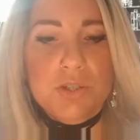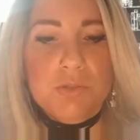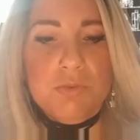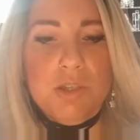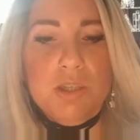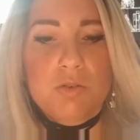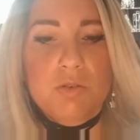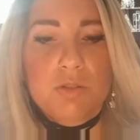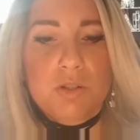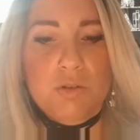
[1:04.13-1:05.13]
just really
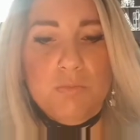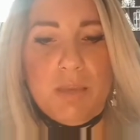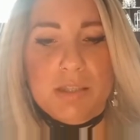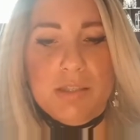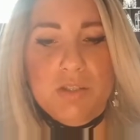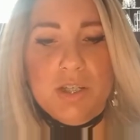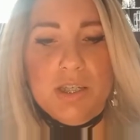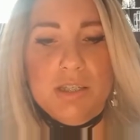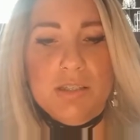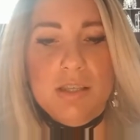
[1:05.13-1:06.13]
cool little
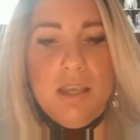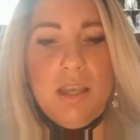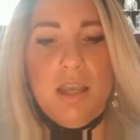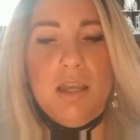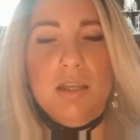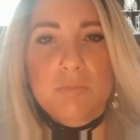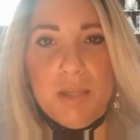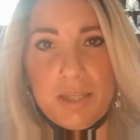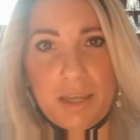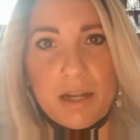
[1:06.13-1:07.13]
messages.
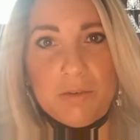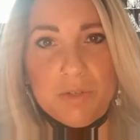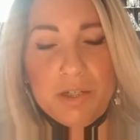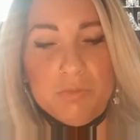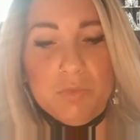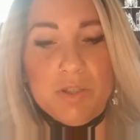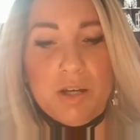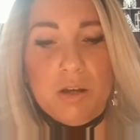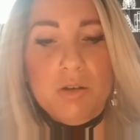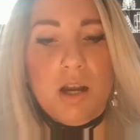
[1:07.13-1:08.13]
Again, I read them with
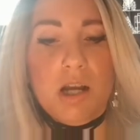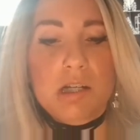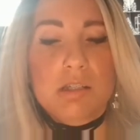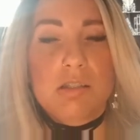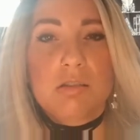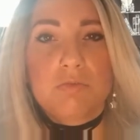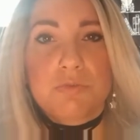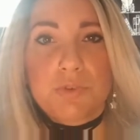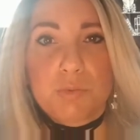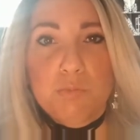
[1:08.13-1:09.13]
tarot cards
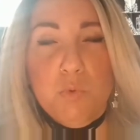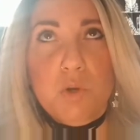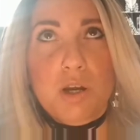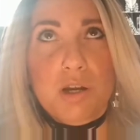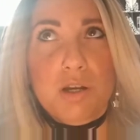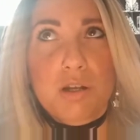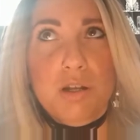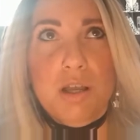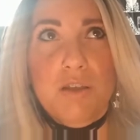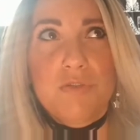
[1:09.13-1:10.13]
for more
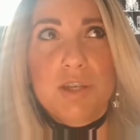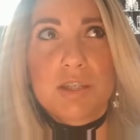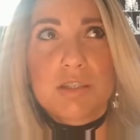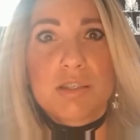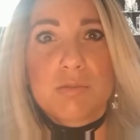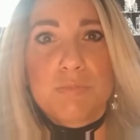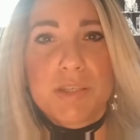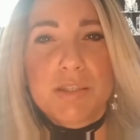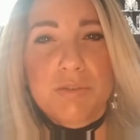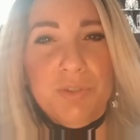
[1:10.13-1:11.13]
of a
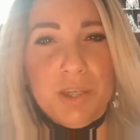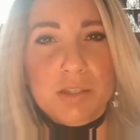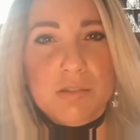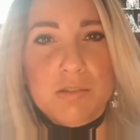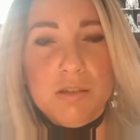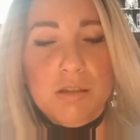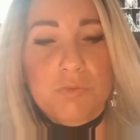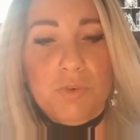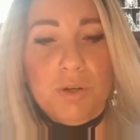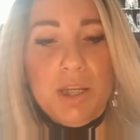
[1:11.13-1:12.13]
specifics,
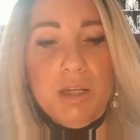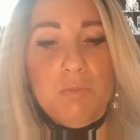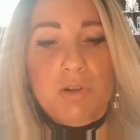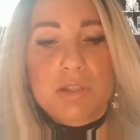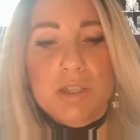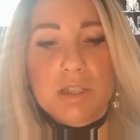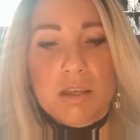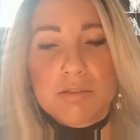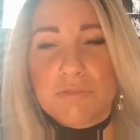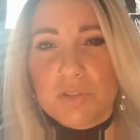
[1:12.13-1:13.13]
for getting more
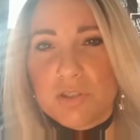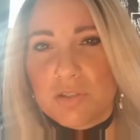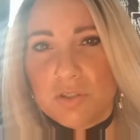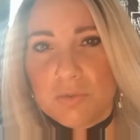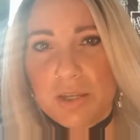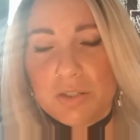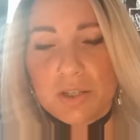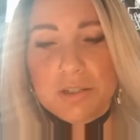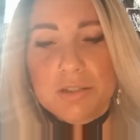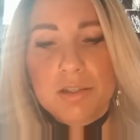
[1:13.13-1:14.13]
details for the
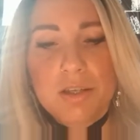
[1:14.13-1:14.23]
situation.